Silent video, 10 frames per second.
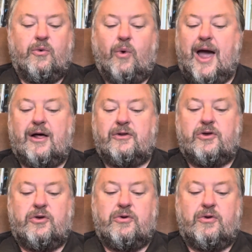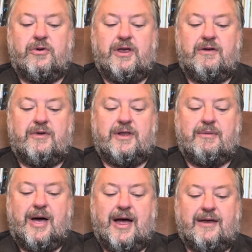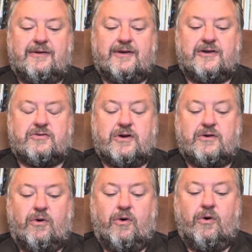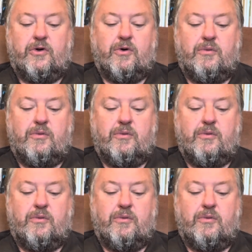Wail, you who live in the market district, all your